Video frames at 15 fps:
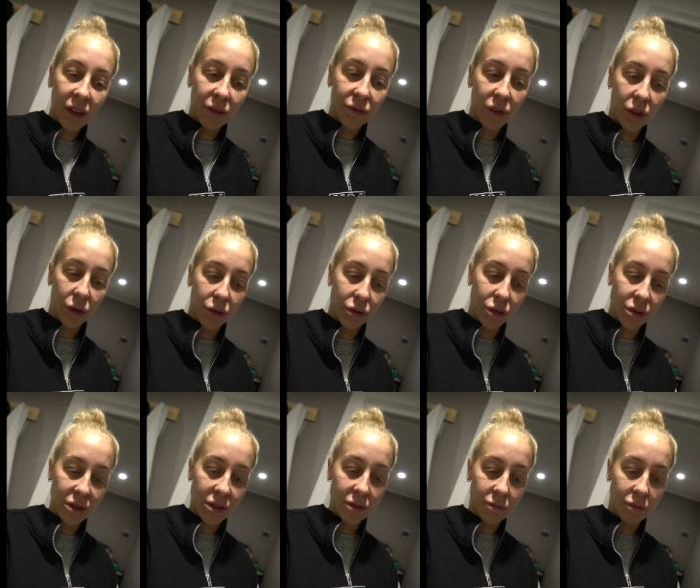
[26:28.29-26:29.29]
for
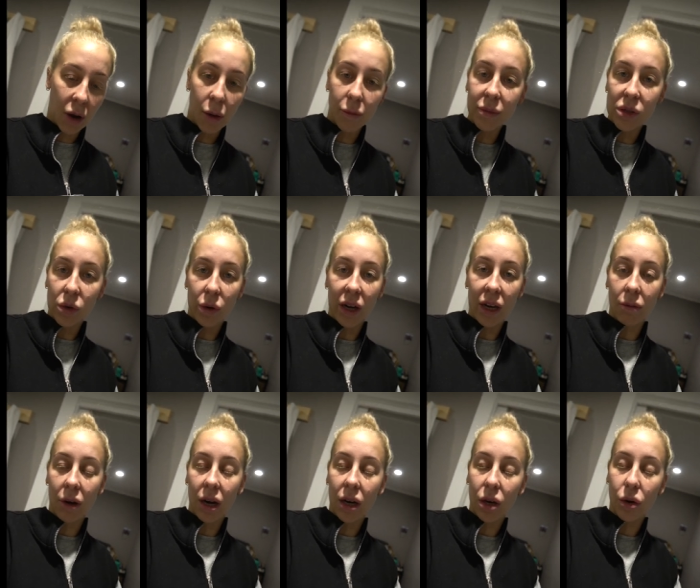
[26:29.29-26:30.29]
those mums or
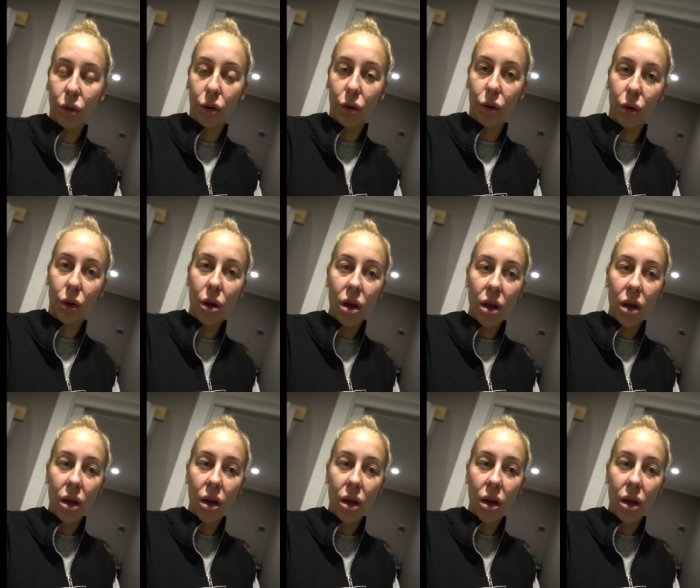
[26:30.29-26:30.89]
anyone who